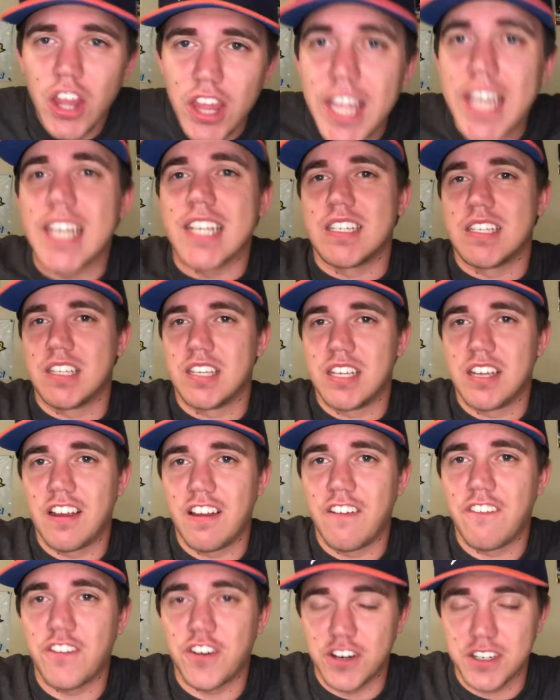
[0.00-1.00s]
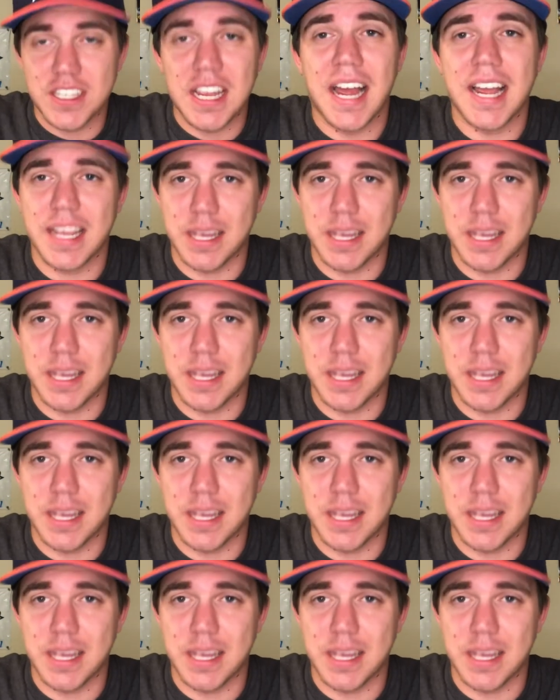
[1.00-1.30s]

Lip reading: this for a Ty